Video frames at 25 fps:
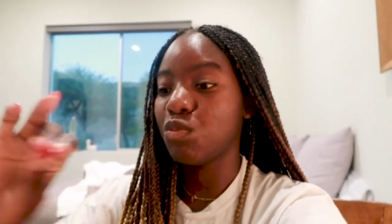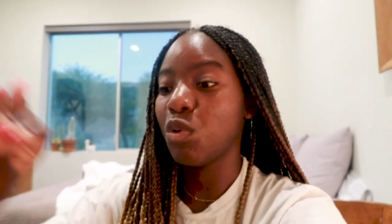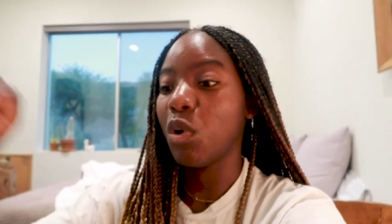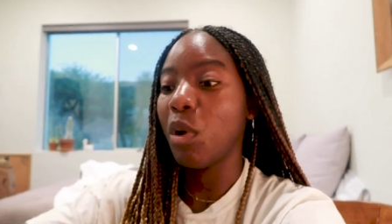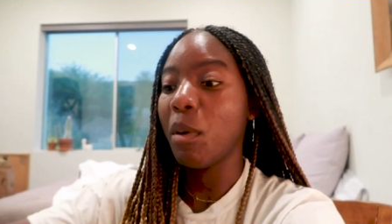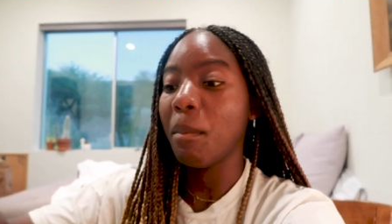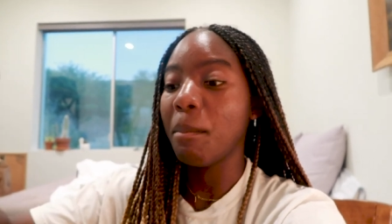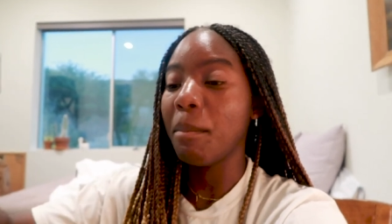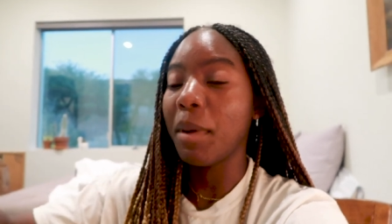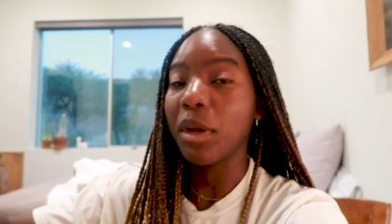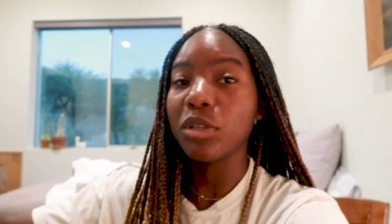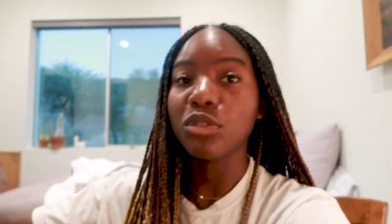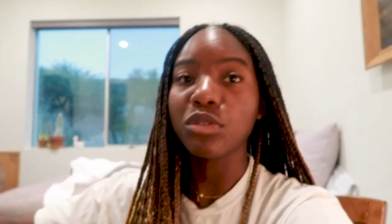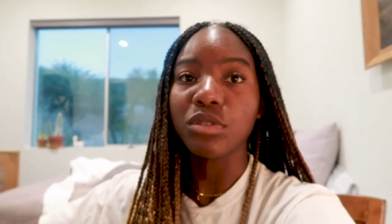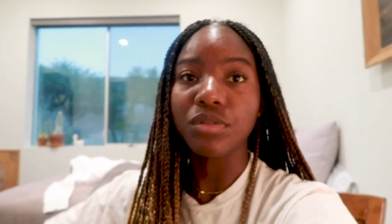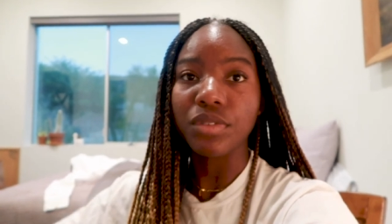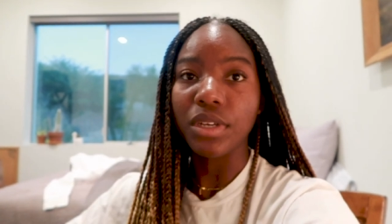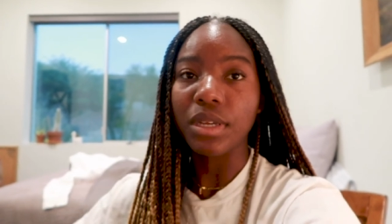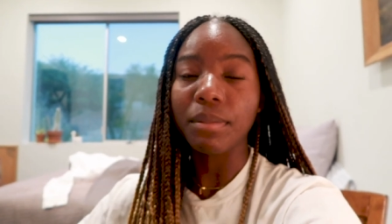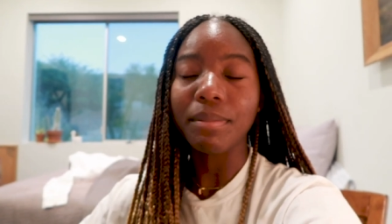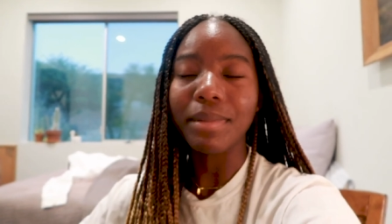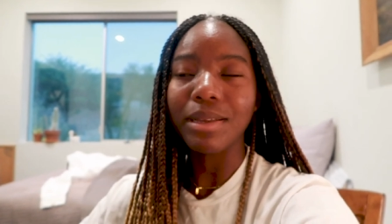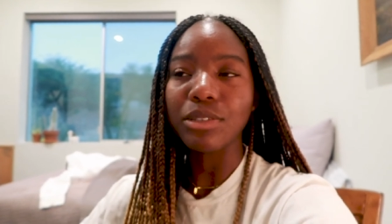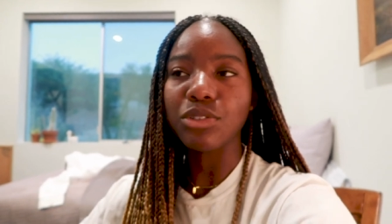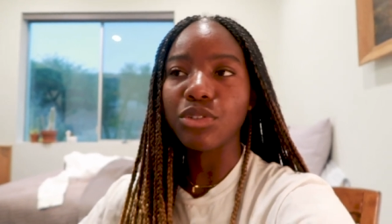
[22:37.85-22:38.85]
wrote a bunch of
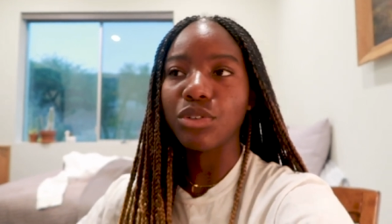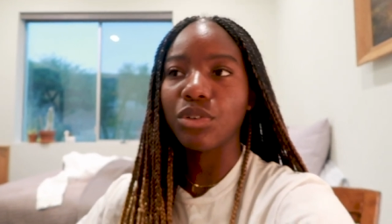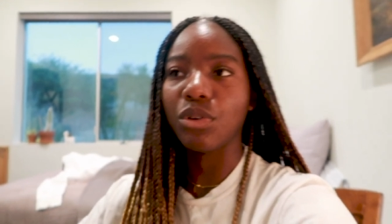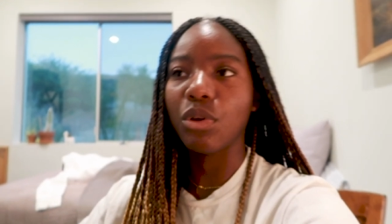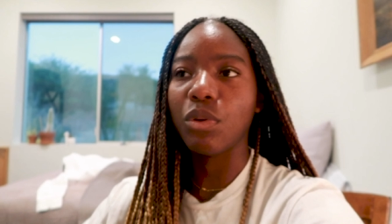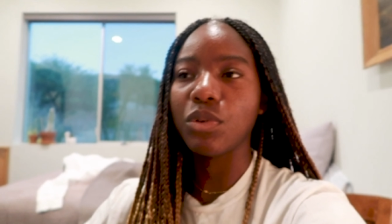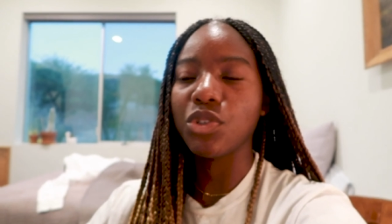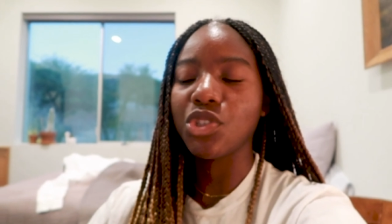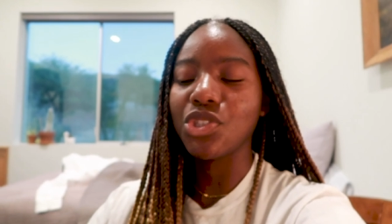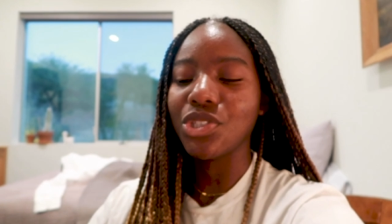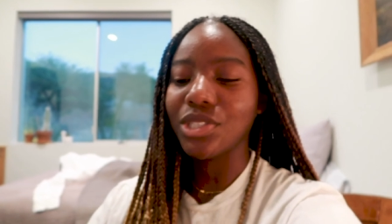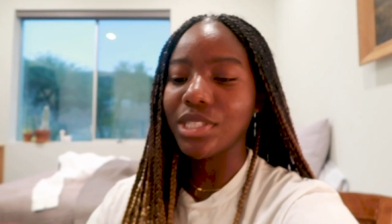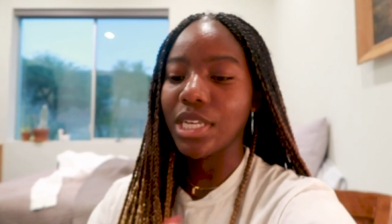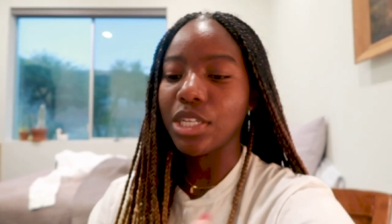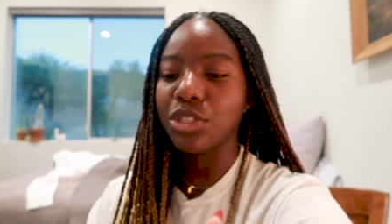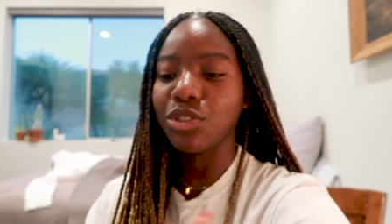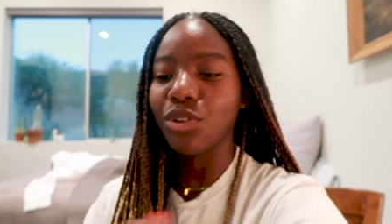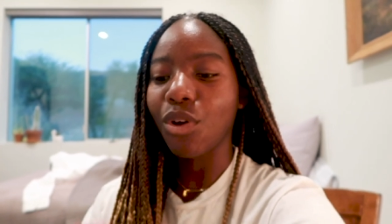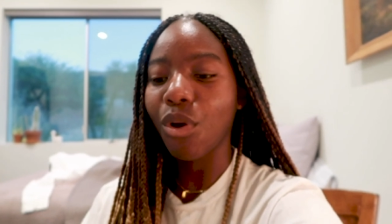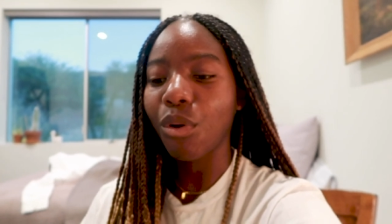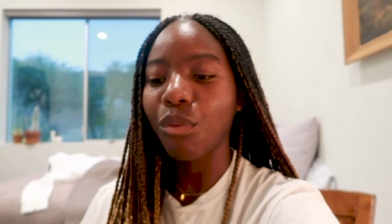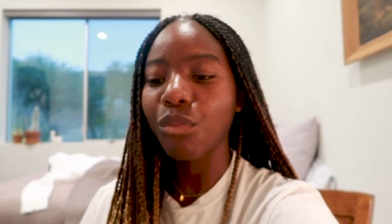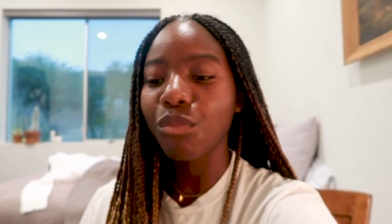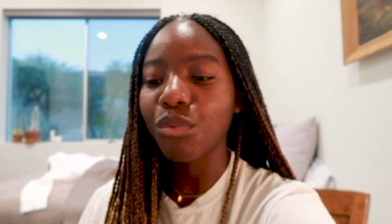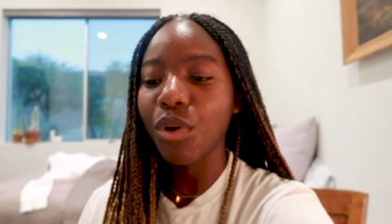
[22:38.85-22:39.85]
it in my journal it's just like
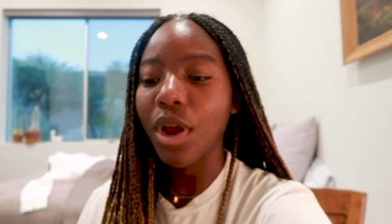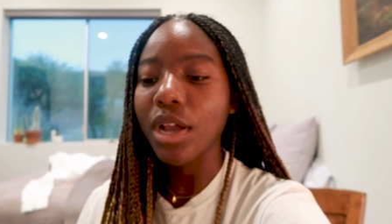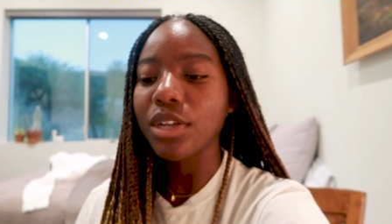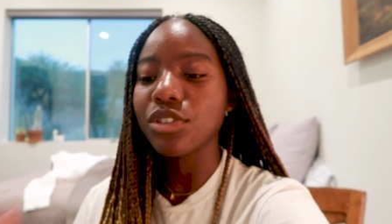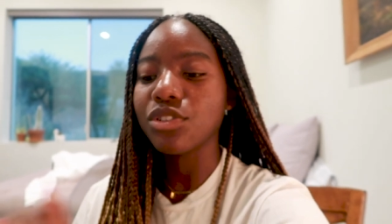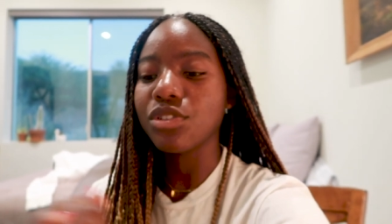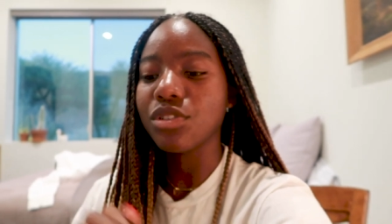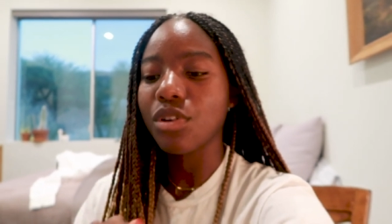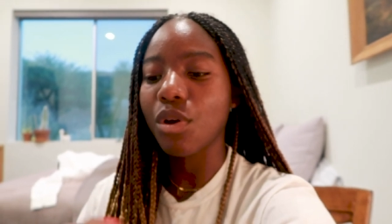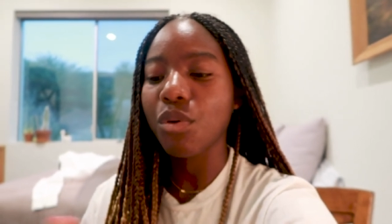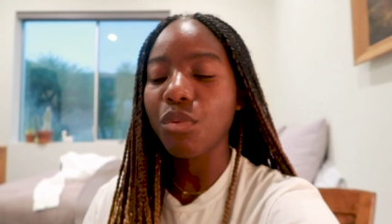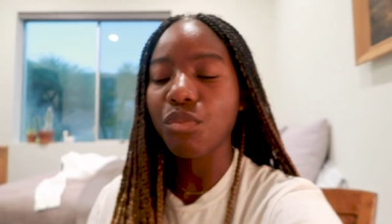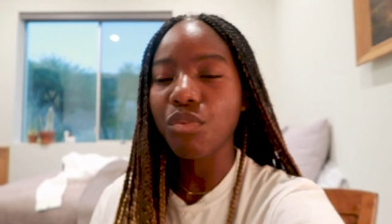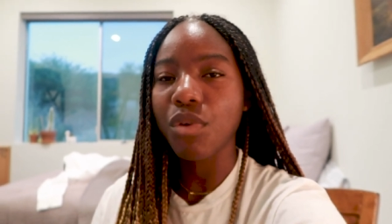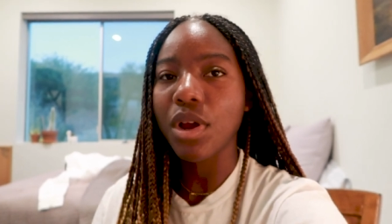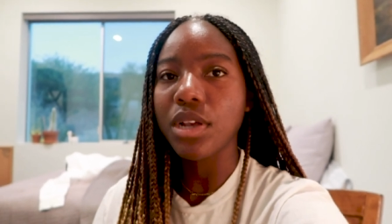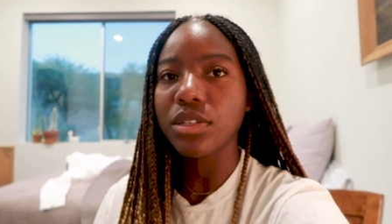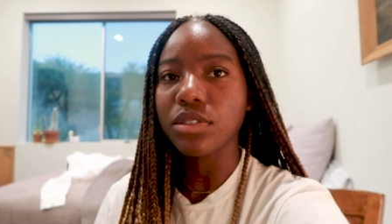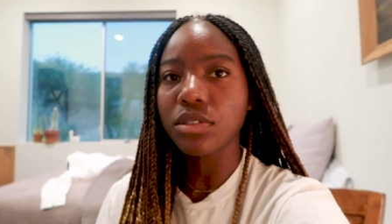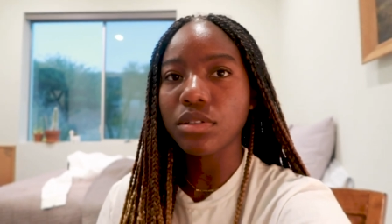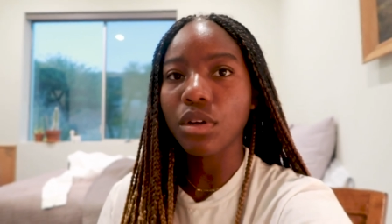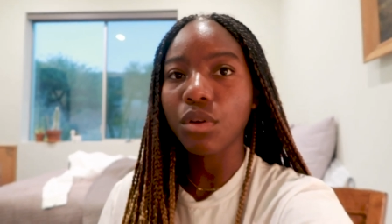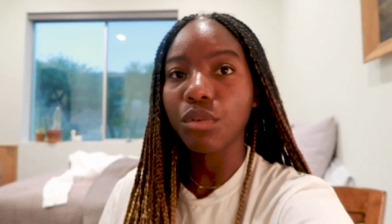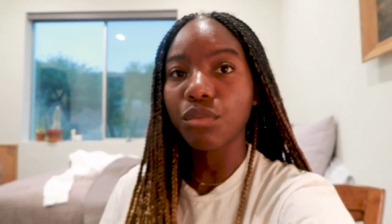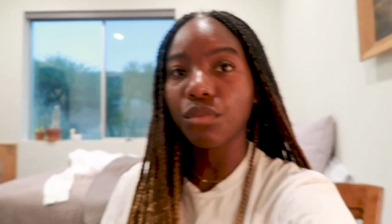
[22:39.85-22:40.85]
don't rush don't
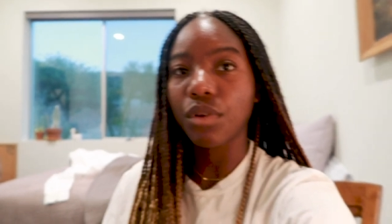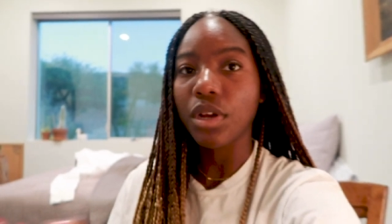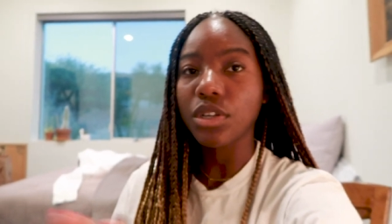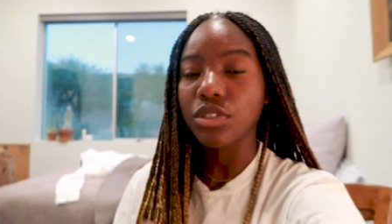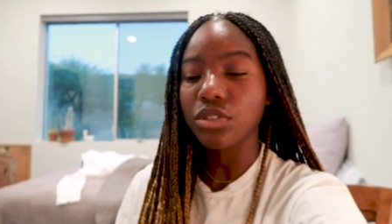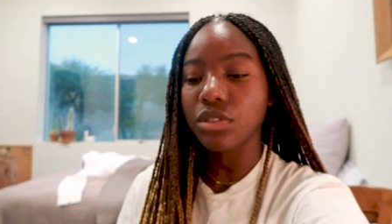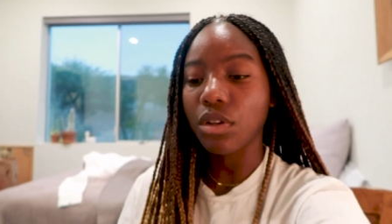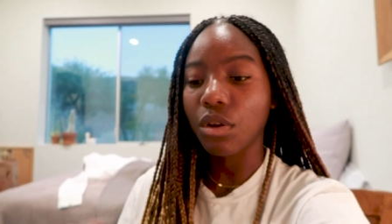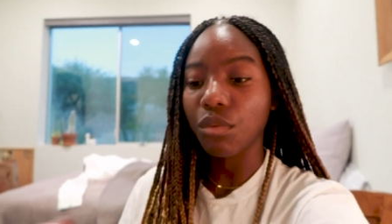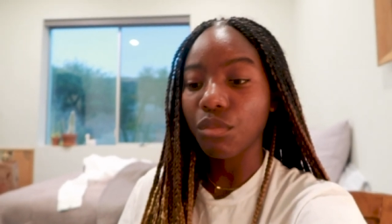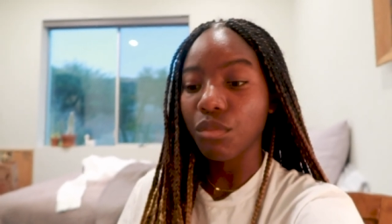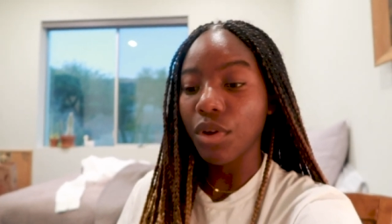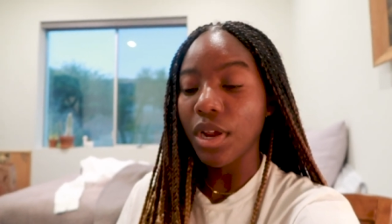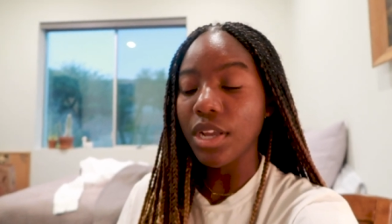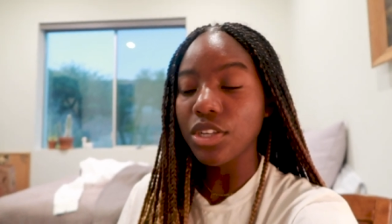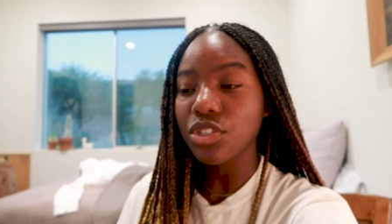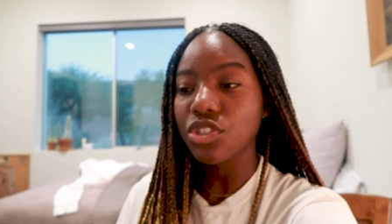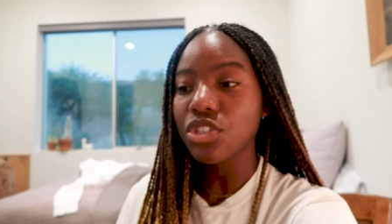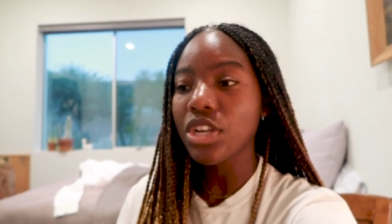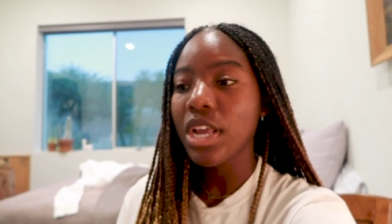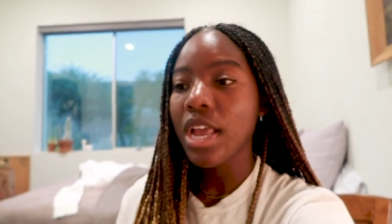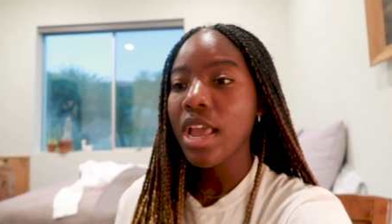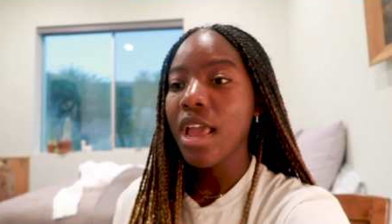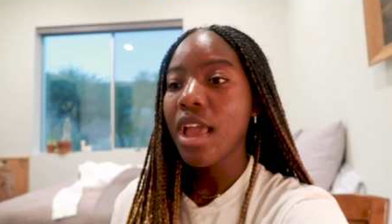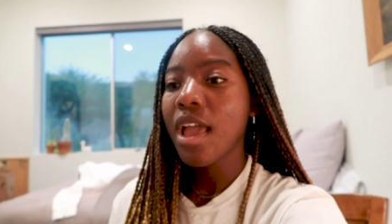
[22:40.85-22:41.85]
rush don't rush don't
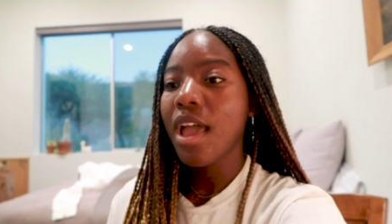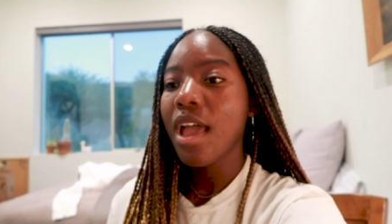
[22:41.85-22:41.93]
rush